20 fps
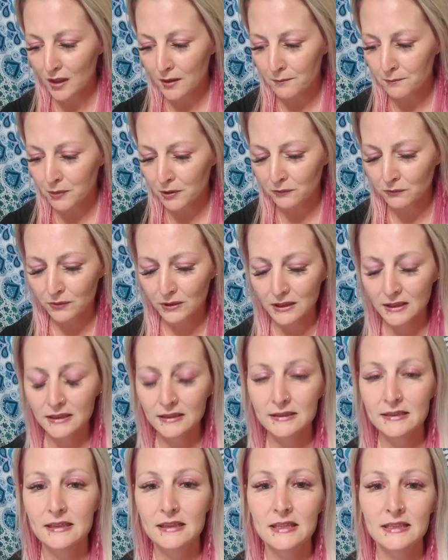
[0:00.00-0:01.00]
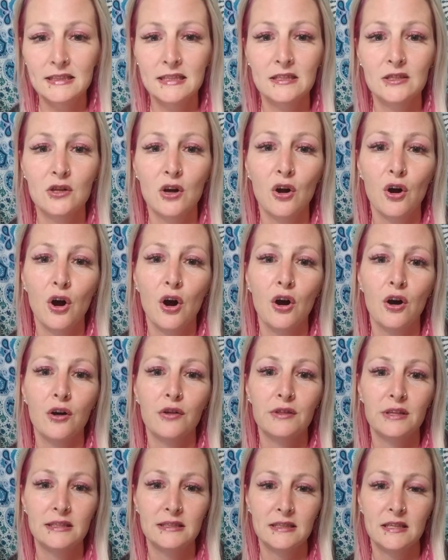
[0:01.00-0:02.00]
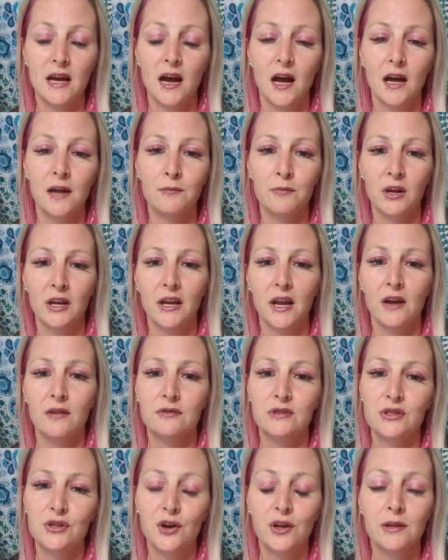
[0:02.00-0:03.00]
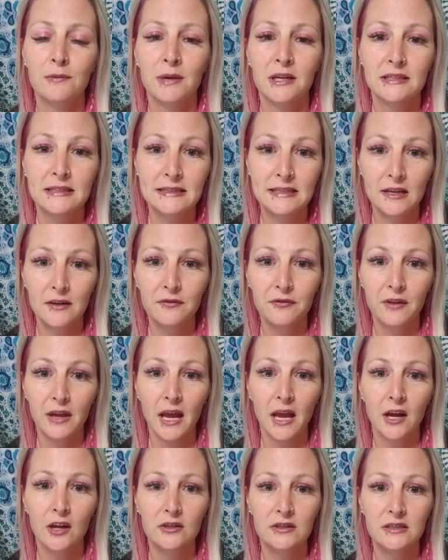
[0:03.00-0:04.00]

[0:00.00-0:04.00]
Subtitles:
But really, this time right now is all about self-care,